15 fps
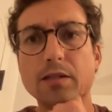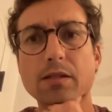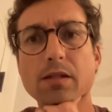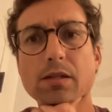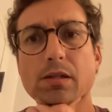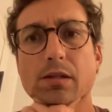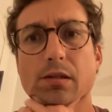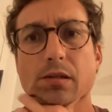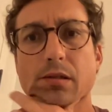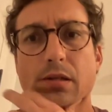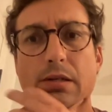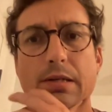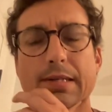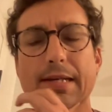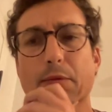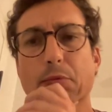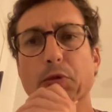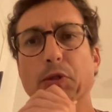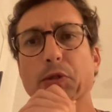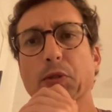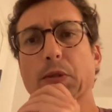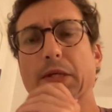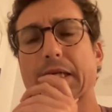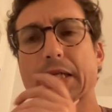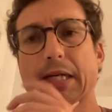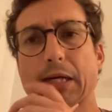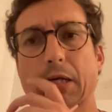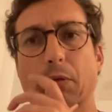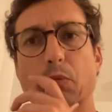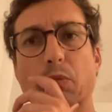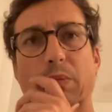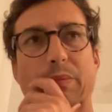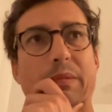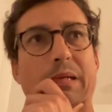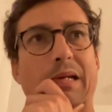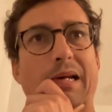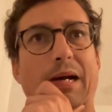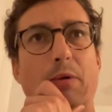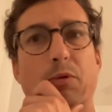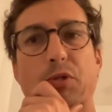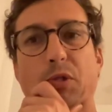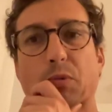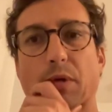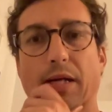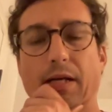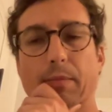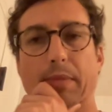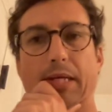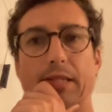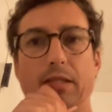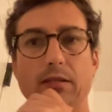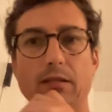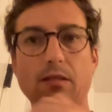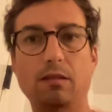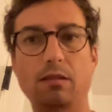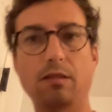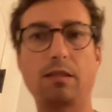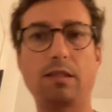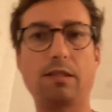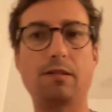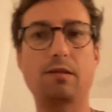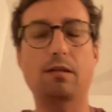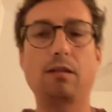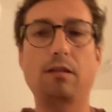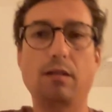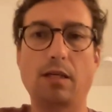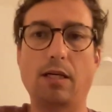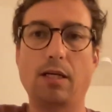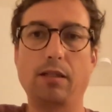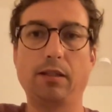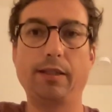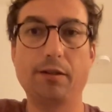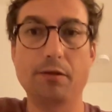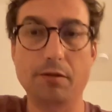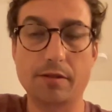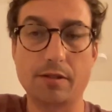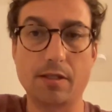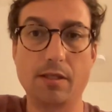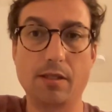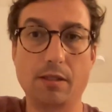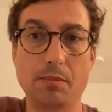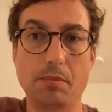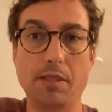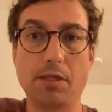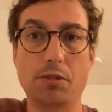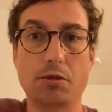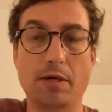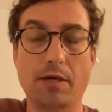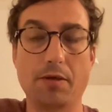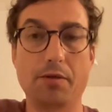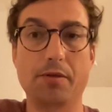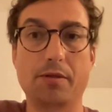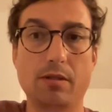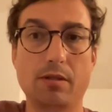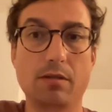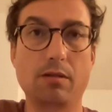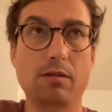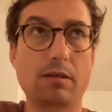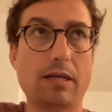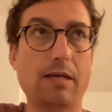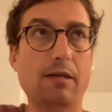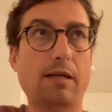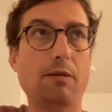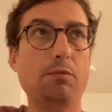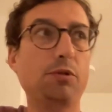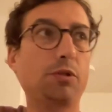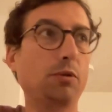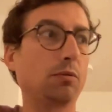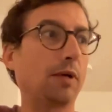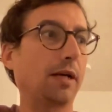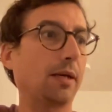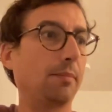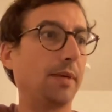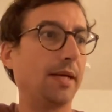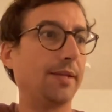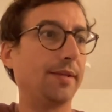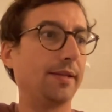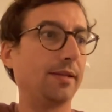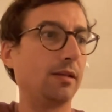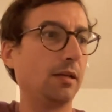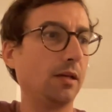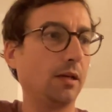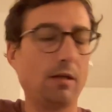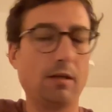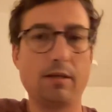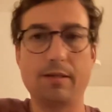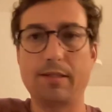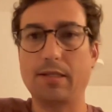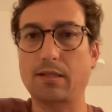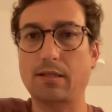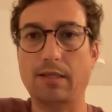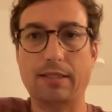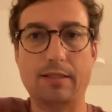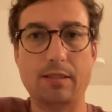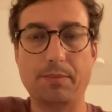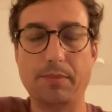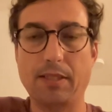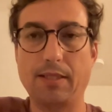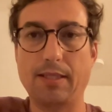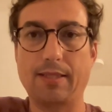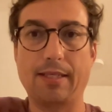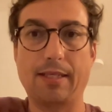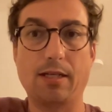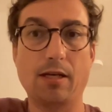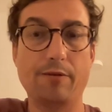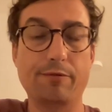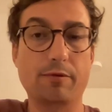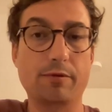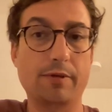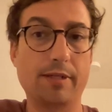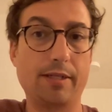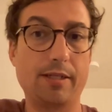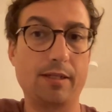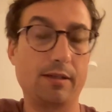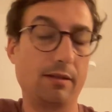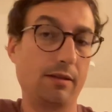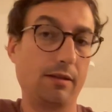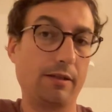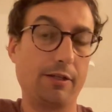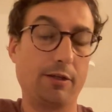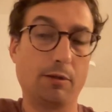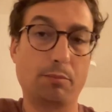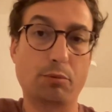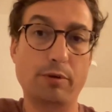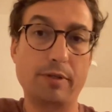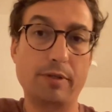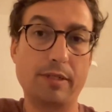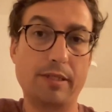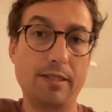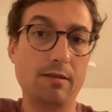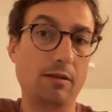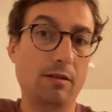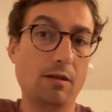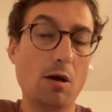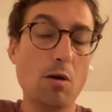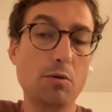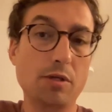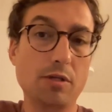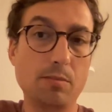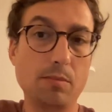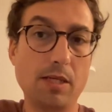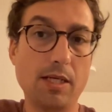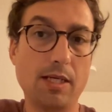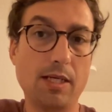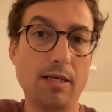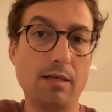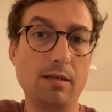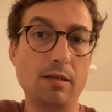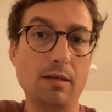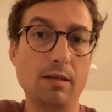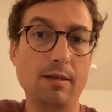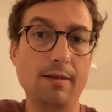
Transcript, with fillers: Tom, go ahead. Yeah, real quick. Uh, how would you recommend these uh, leaders and administrators? How would you recommend? Is this like something that they cover in you know preseason coaches meeting?